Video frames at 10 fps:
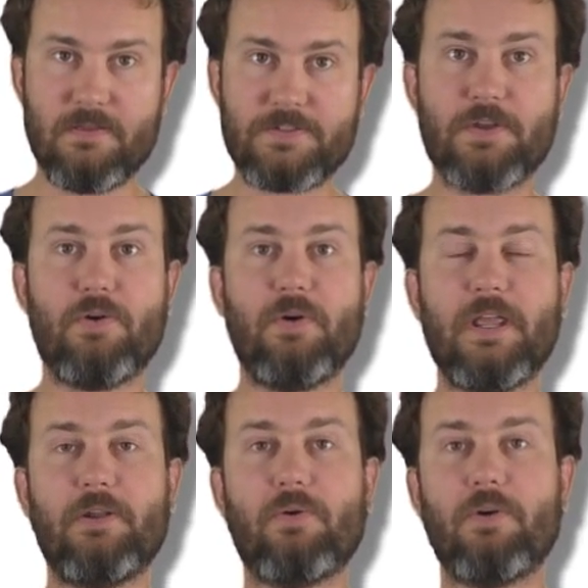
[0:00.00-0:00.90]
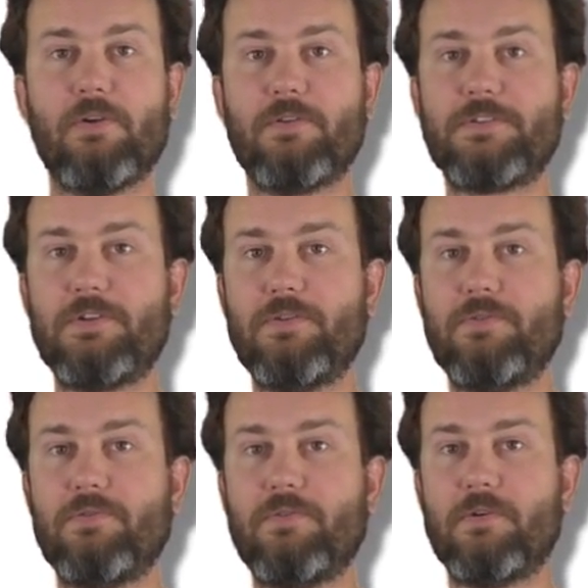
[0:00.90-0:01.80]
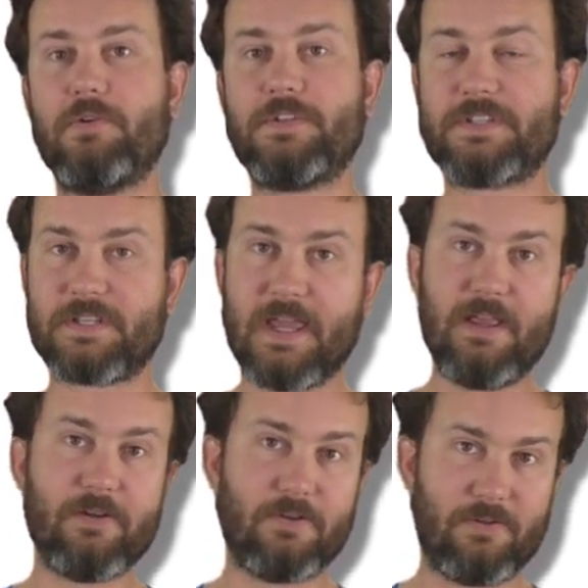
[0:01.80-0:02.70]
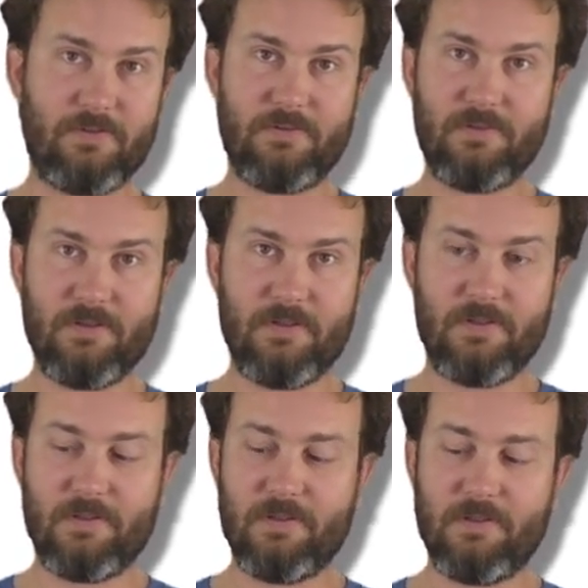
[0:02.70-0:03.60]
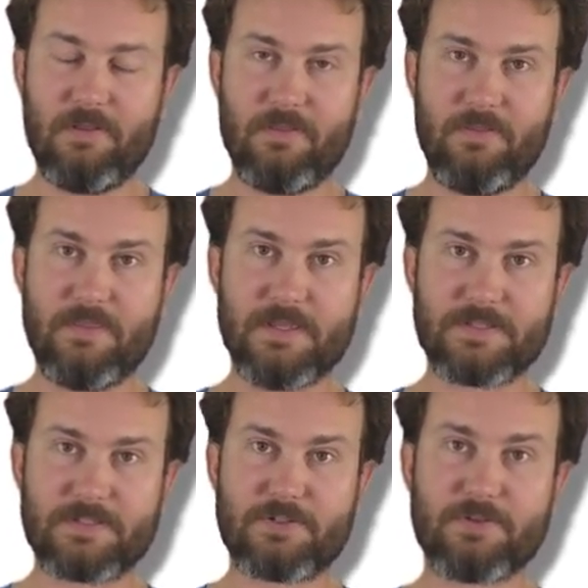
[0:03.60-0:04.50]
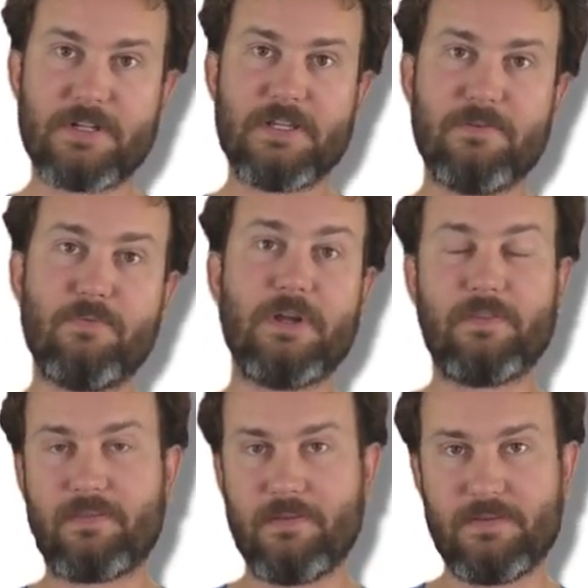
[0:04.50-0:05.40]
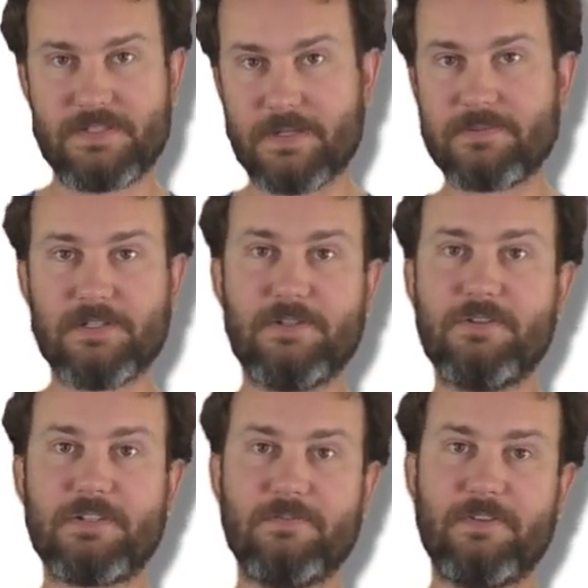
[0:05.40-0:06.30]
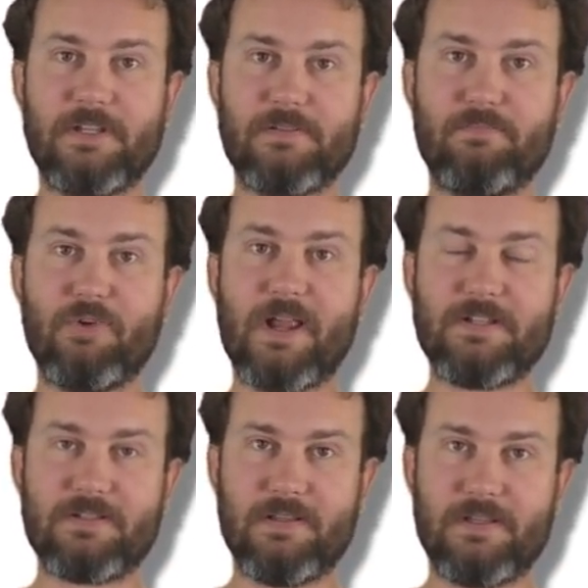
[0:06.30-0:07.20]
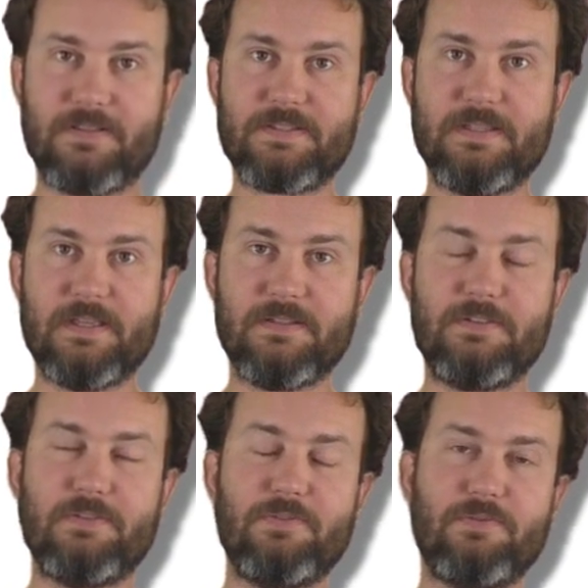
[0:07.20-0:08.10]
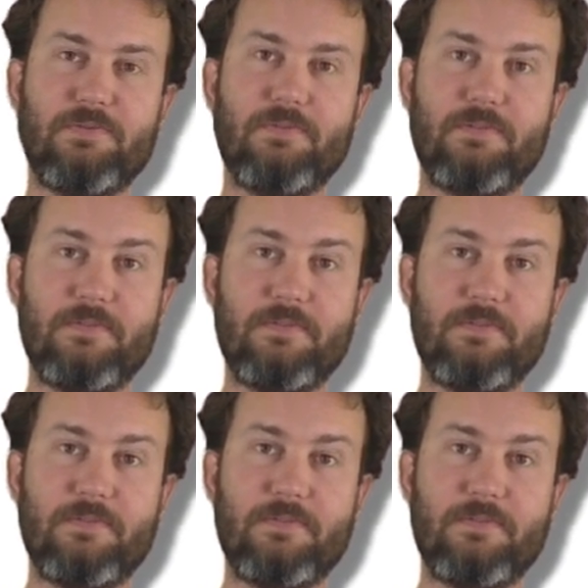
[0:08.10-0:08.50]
So in order to scale this tree with substitution event branch lengths into